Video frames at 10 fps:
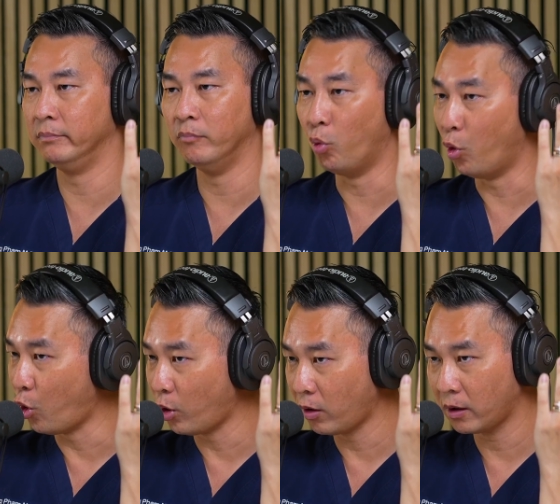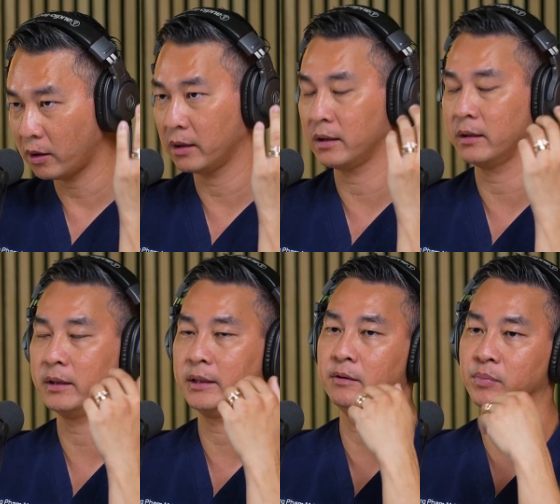war,
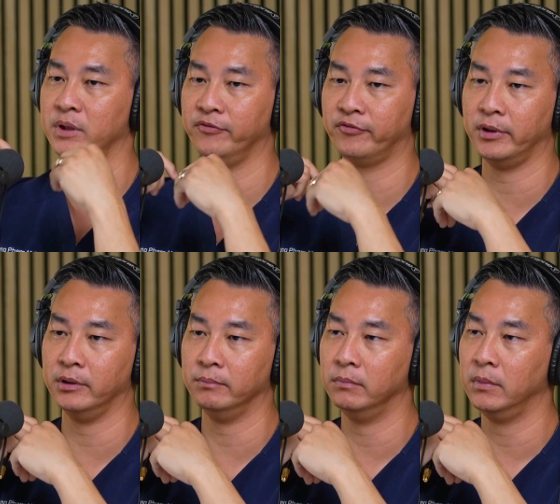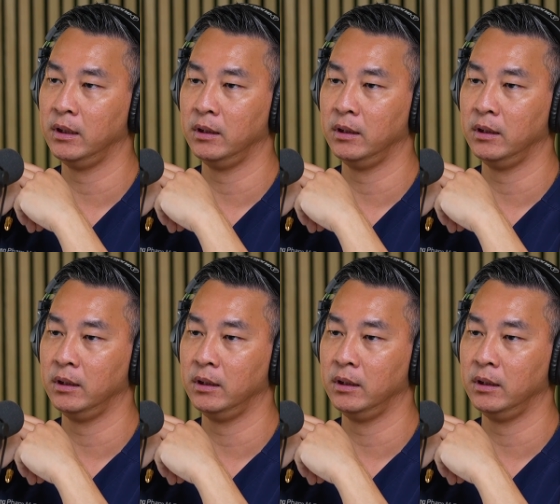could be from